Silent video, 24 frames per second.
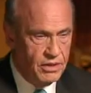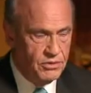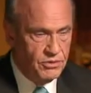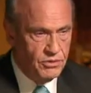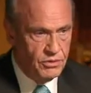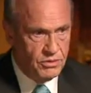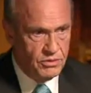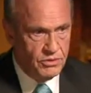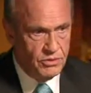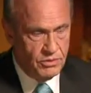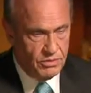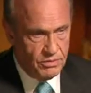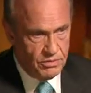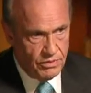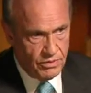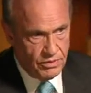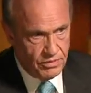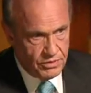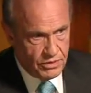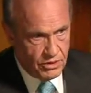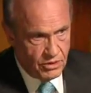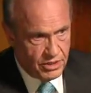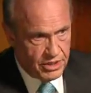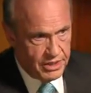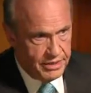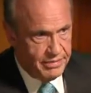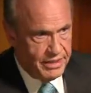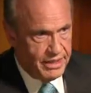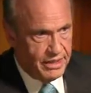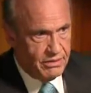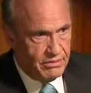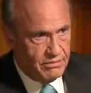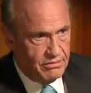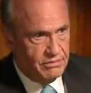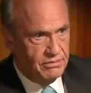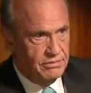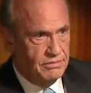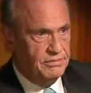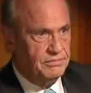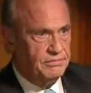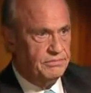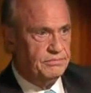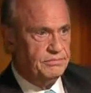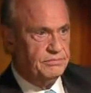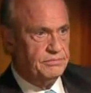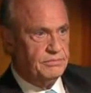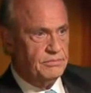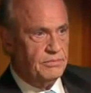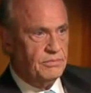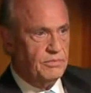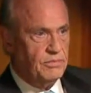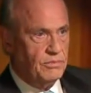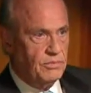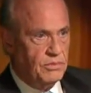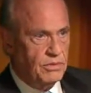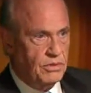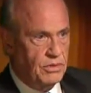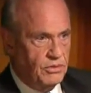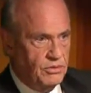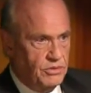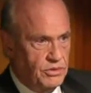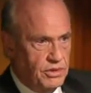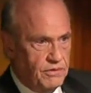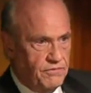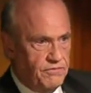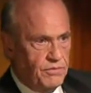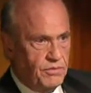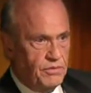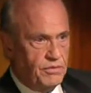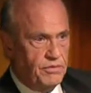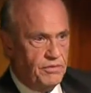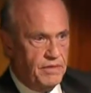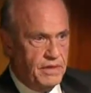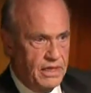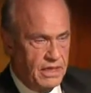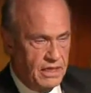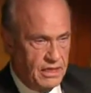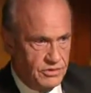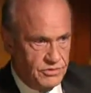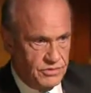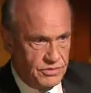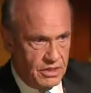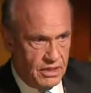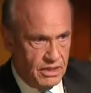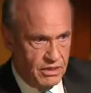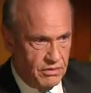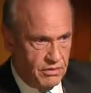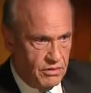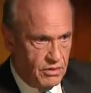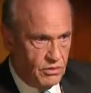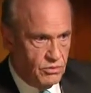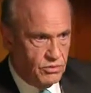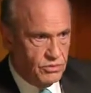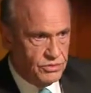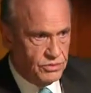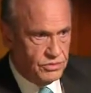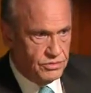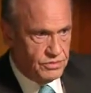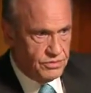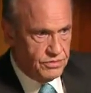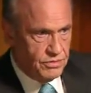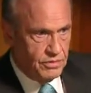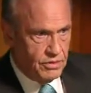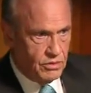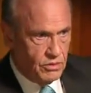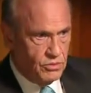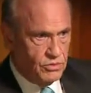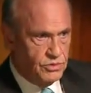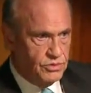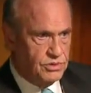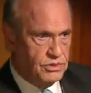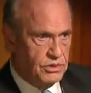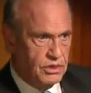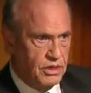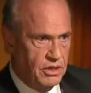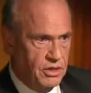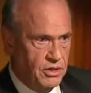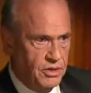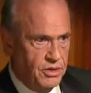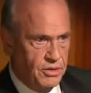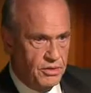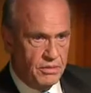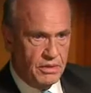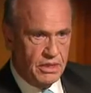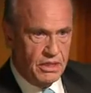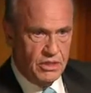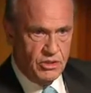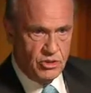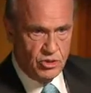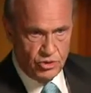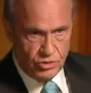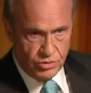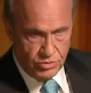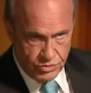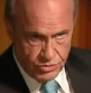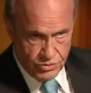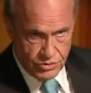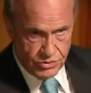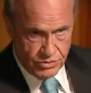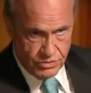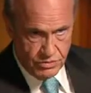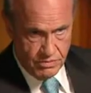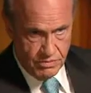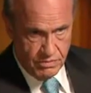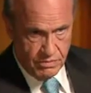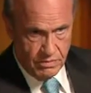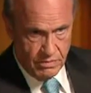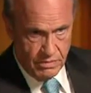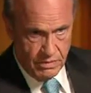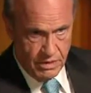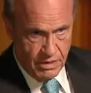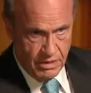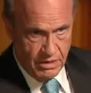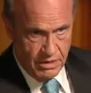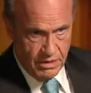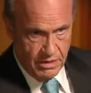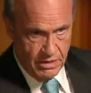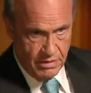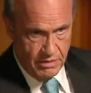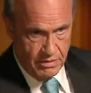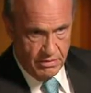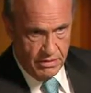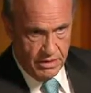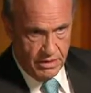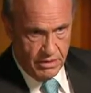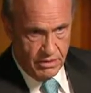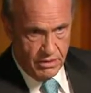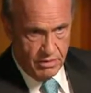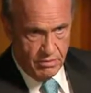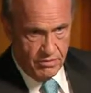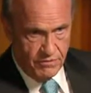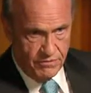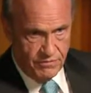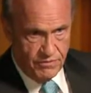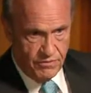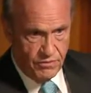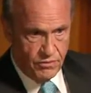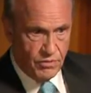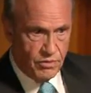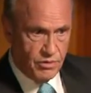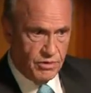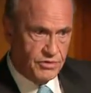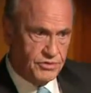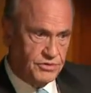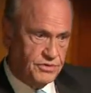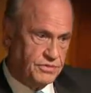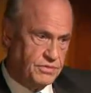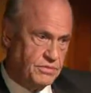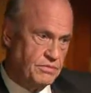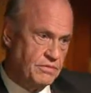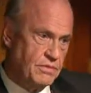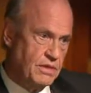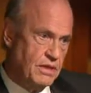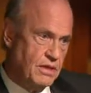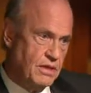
well, you're talking about different things there. Those are issues that are before us,